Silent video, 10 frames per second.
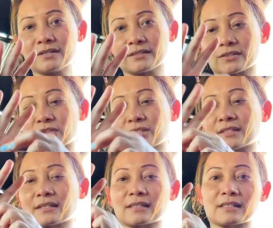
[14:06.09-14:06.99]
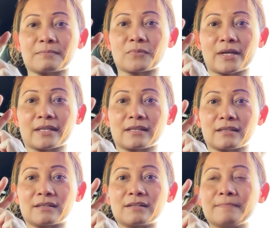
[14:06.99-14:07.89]
It's just a clip right
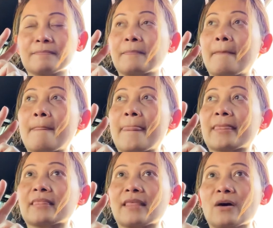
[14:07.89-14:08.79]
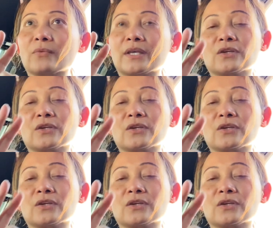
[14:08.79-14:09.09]
here. That way